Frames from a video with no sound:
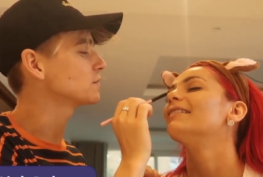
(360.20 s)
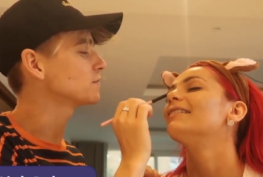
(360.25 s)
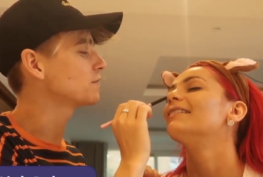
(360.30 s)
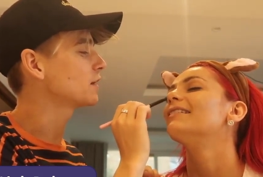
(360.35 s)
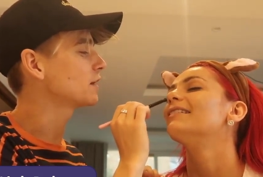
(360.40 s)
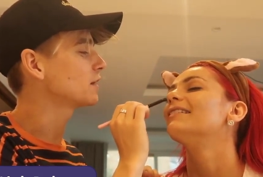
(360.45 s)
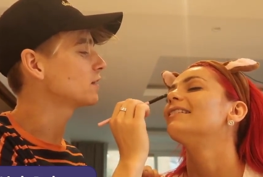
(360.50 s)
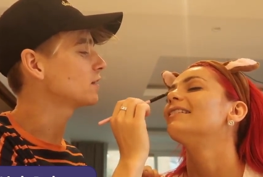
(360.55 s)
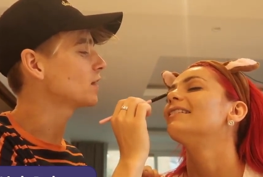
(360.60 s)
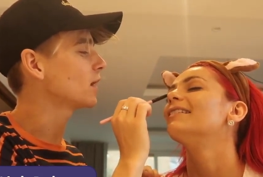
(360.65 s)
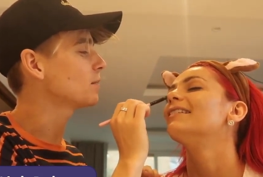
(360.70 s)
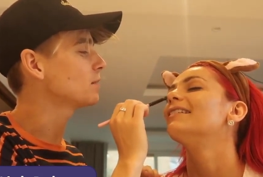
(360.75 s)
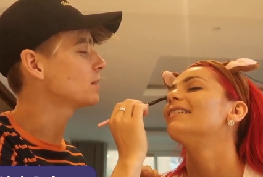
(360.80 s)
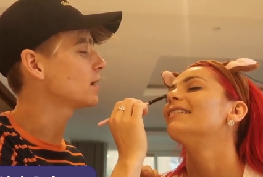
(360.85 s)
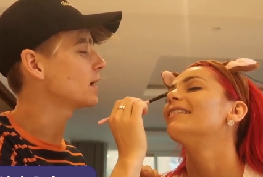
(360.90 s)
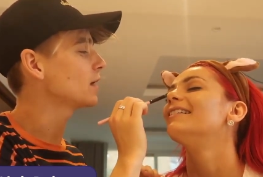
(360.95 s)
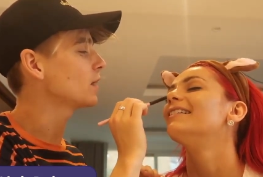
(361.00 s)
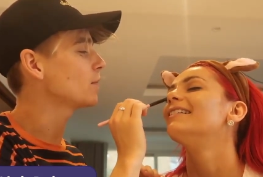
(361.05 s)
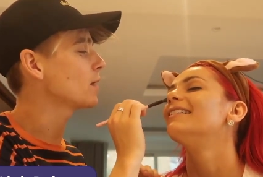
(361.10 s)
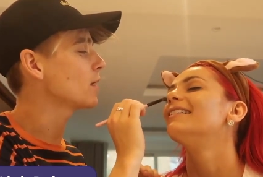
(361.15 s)
Speaker 1: it's a funny
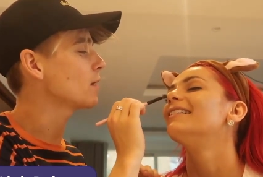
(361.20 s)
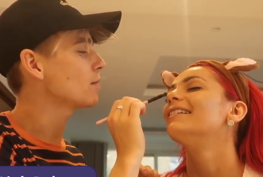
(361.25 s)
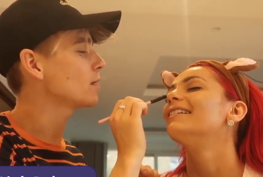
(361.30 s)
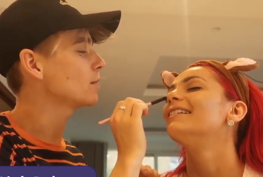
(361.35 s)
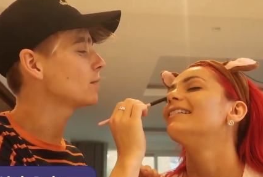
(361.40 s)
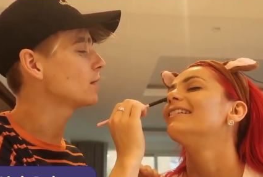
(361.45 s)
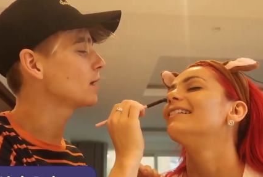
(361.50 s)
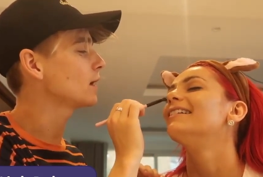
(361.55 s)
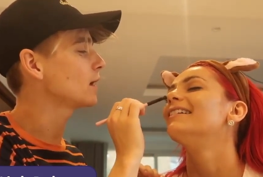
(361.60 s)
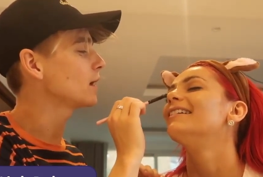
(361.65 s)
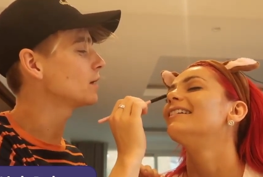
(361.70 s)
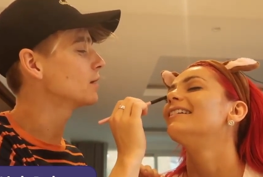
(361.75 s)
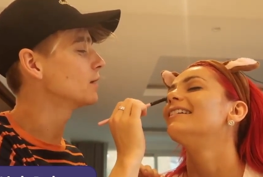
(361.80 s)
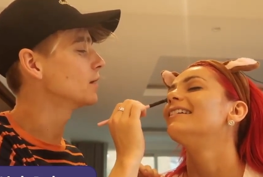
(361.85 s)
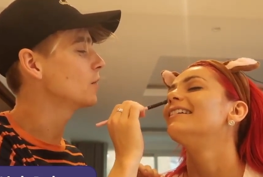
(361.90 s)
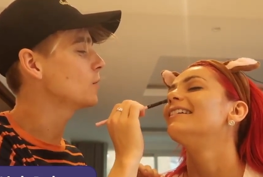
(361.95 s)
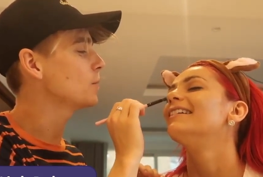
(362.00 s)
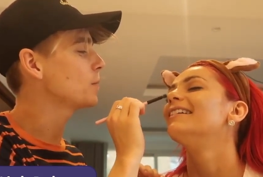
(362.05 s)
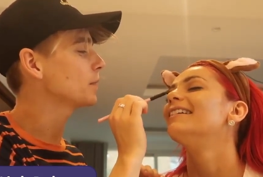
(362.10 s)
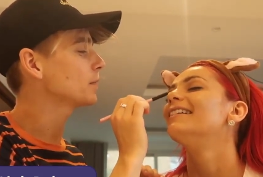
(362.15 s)
thumbnail. Blah blah blah.
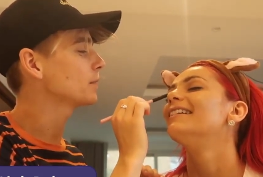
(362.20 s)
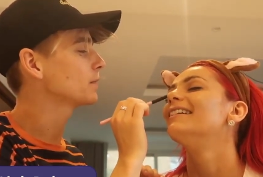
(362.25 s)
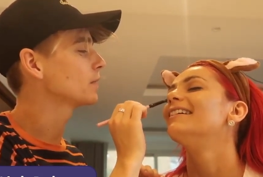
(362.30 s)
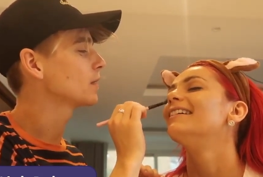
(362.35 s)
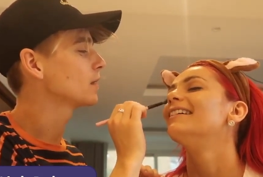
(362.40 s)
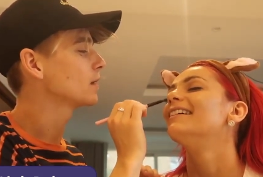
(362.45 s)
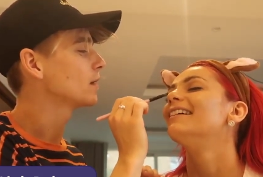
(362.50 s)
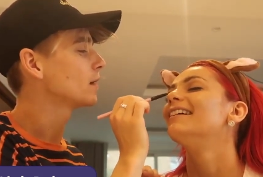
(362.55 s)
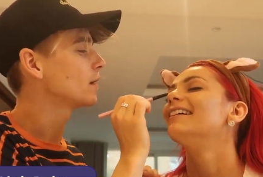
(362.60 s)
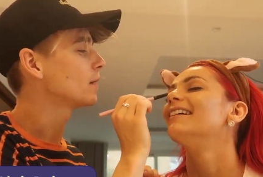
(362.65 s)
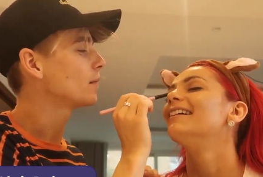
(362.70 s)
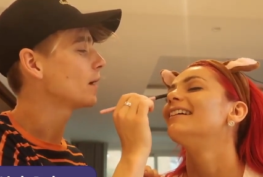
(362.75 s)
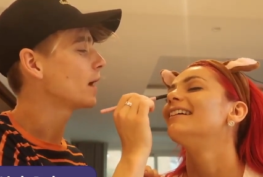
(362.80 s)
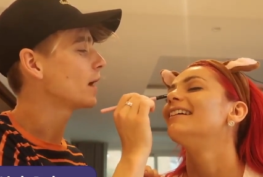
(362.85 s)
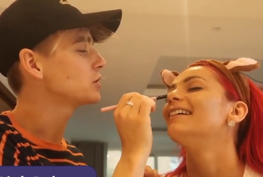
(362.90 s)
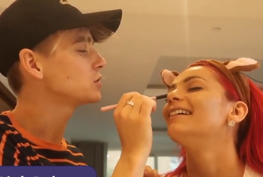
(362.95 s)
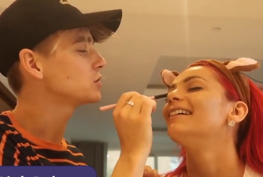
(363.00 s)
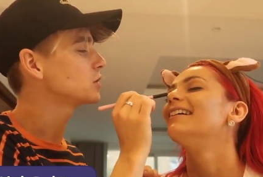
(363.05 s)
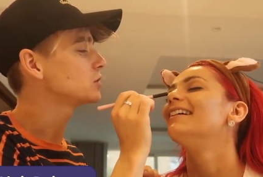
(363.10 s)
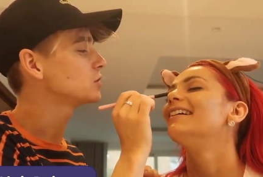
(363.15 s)
Nope.
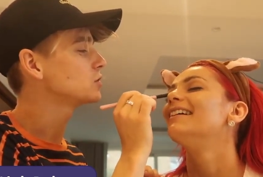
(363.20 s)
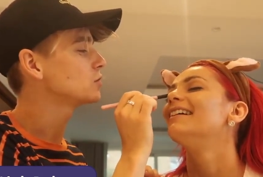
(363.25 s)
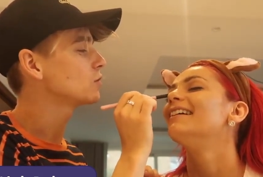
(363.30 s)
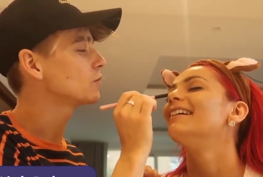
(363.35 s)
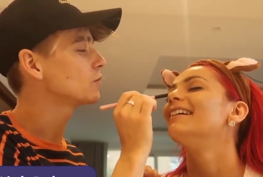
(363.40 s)
Actually, going